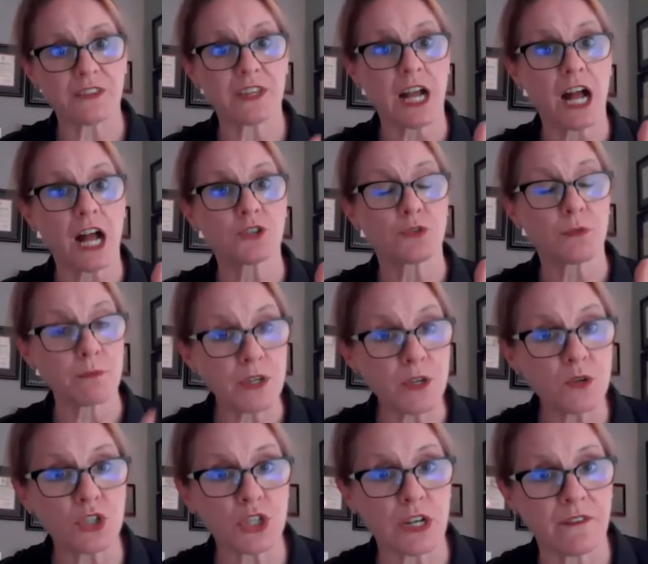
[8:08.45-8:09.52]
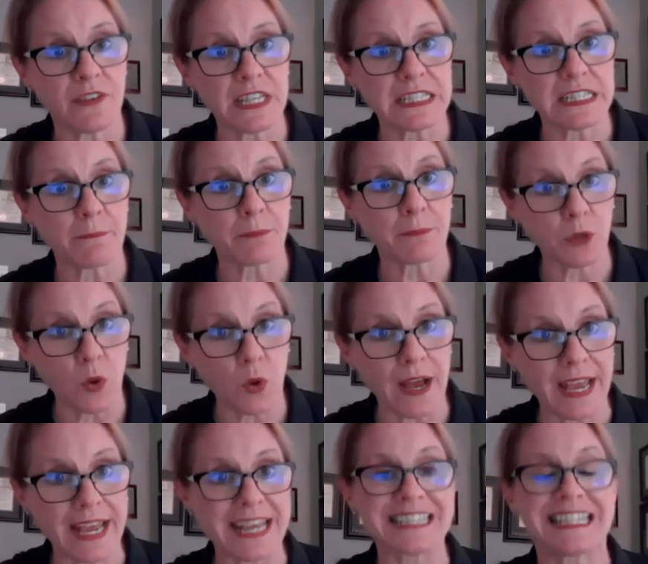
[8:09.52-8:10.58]
the contribution of his
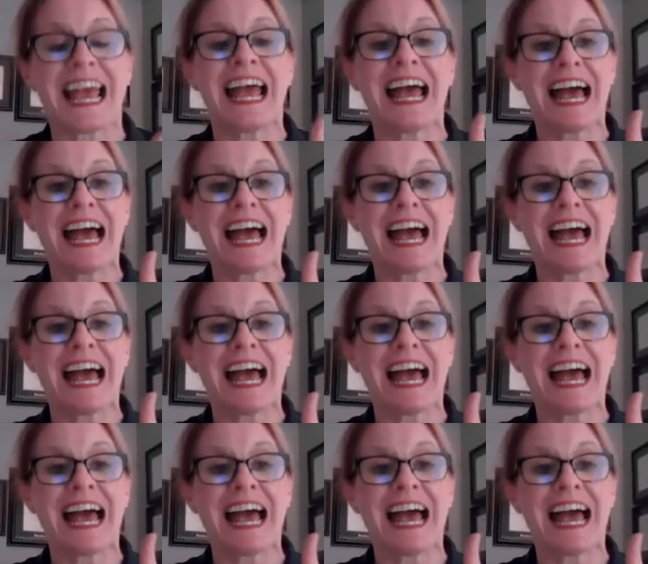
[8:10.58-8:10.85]
employees